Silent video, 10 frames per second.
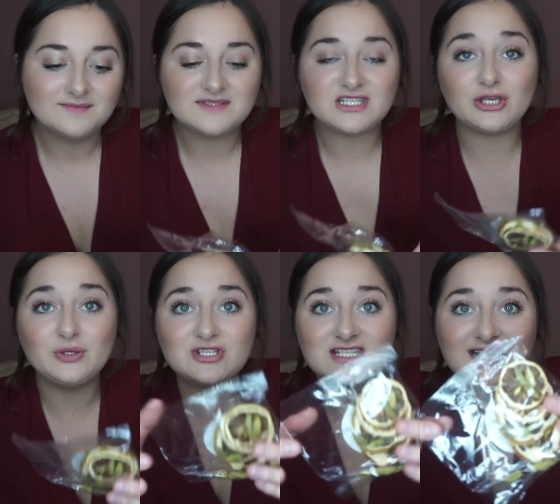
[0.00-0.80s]
So
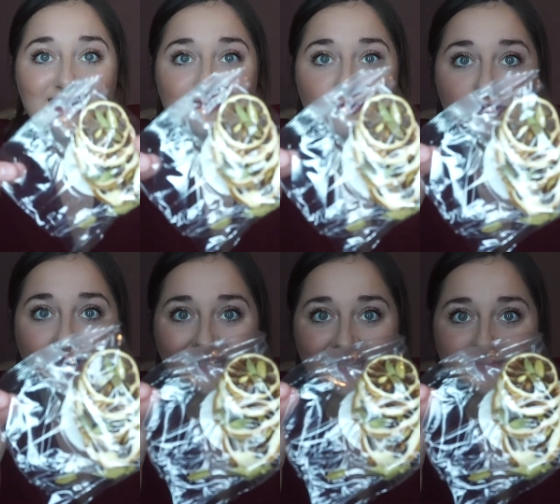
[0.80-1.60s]
you just get some
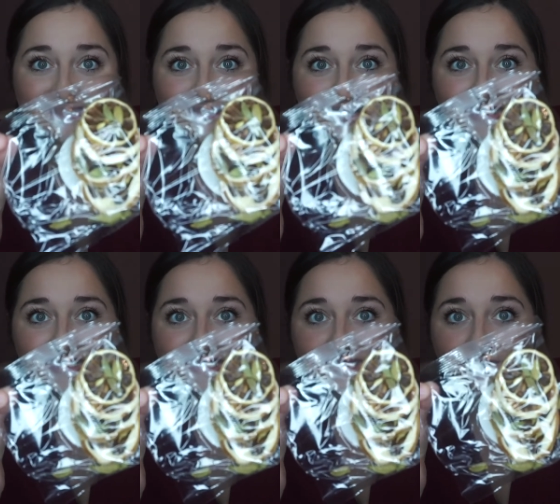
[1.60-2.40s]
dried lemon slices
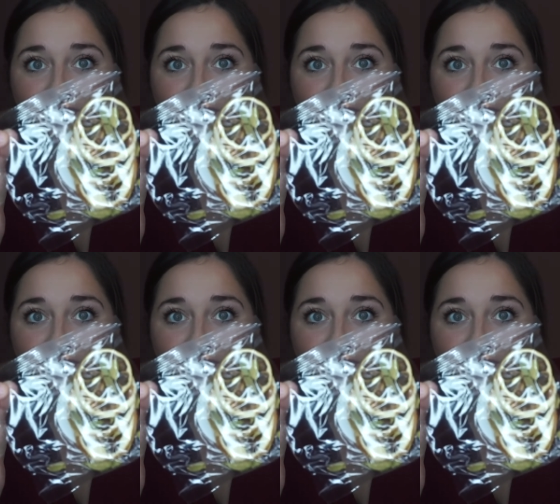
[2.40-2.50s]
and some